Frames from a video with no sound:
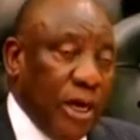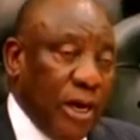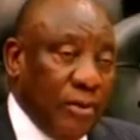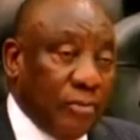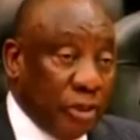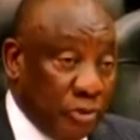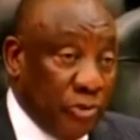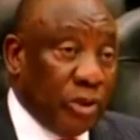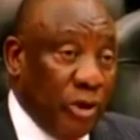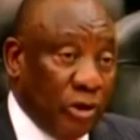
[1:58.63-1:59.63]

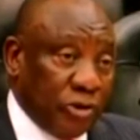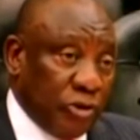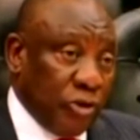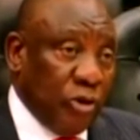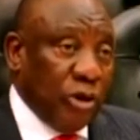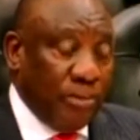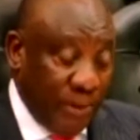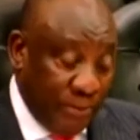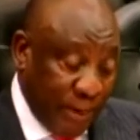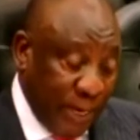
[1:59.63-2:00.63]
which will also
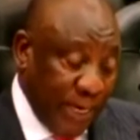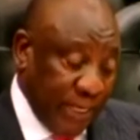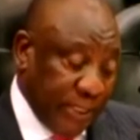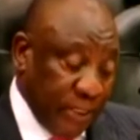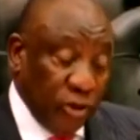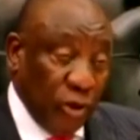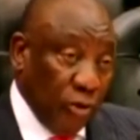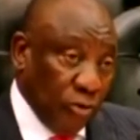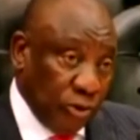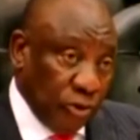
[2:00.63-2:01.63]
be made
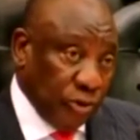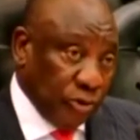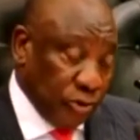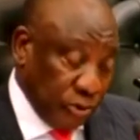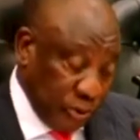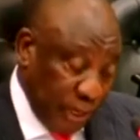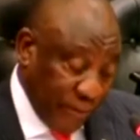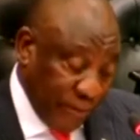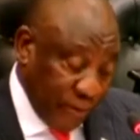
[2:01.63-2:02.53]
known to